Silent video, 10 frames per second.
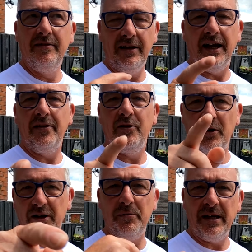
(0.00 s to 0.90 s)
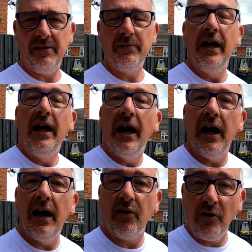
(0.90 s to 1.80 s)
Yeah, looking at me.
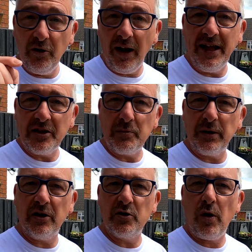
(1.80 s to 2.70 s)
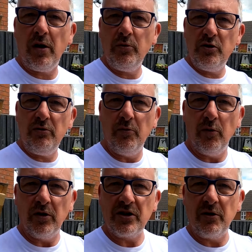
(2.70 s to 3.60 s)
I've got a new lens because what I was doing
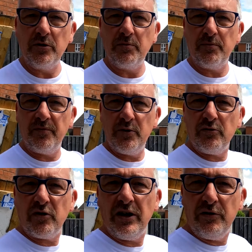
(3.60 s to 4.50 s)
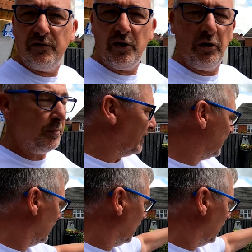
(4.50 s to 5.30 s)
was, I was trying to do filming